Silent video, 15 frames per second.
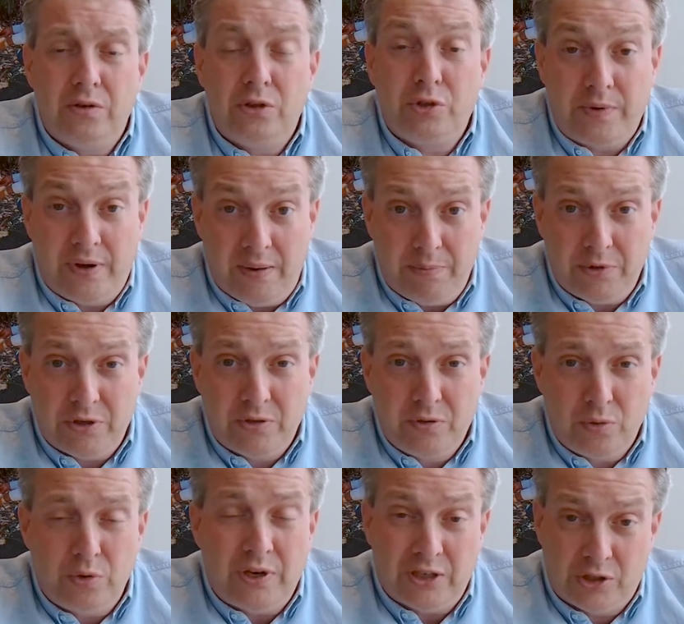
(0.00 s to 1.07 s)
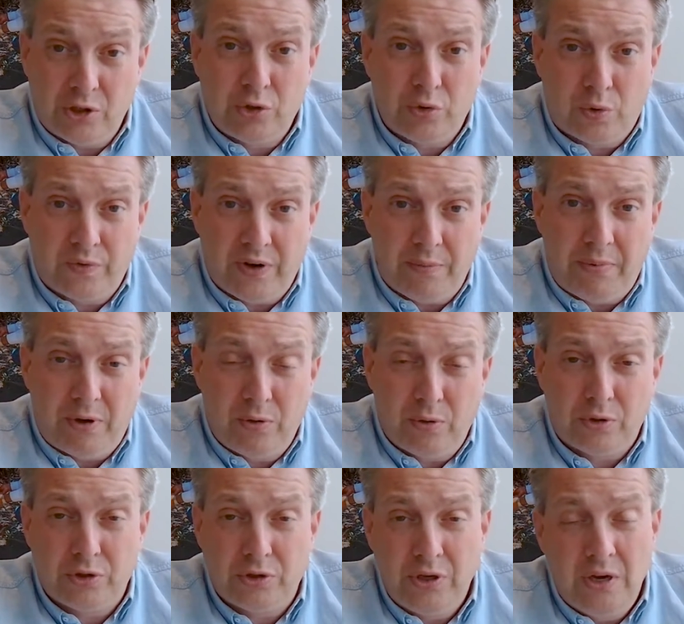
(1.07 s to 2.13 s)
scripts to test the software,
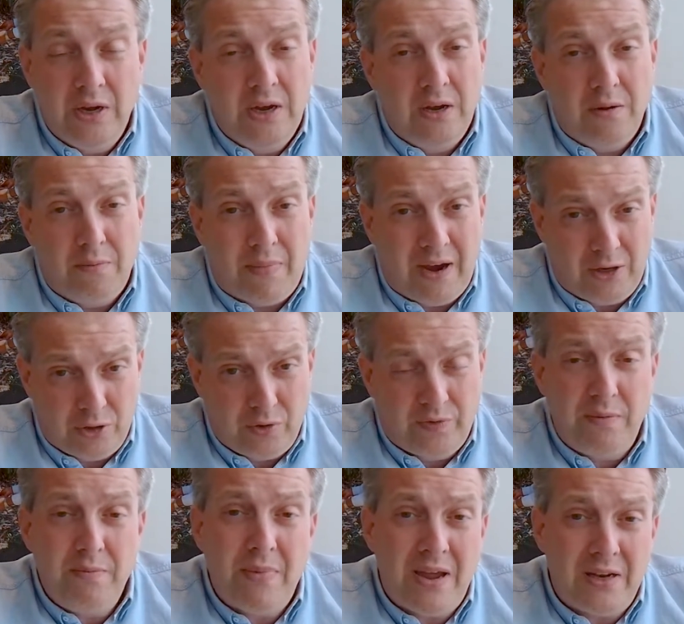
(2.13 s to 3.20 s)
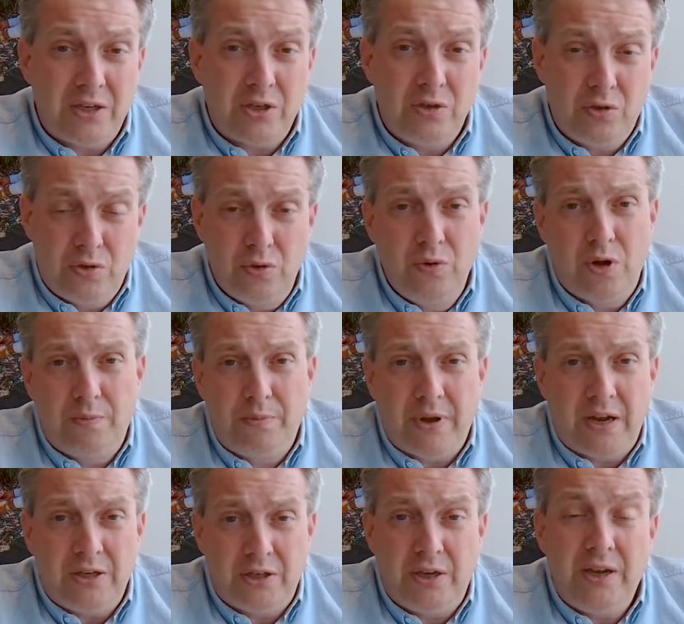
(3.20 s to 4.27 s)
because Microsoft demands 2
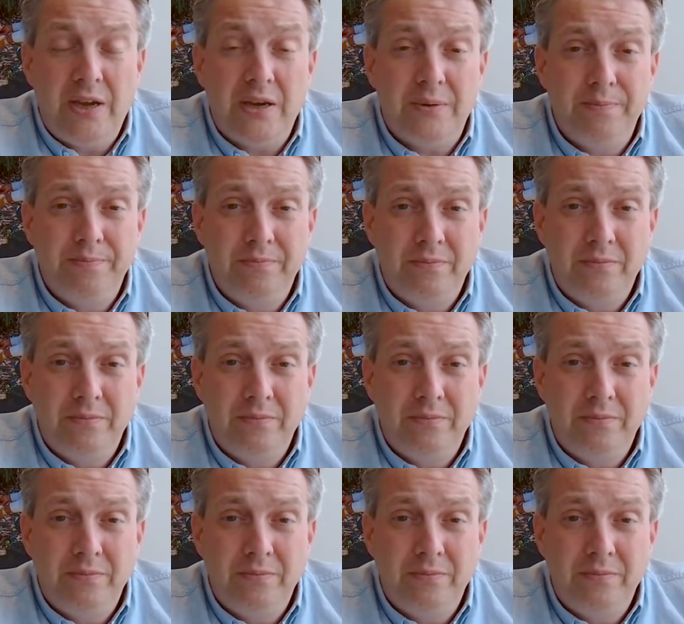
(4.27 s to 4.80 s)
updates a year.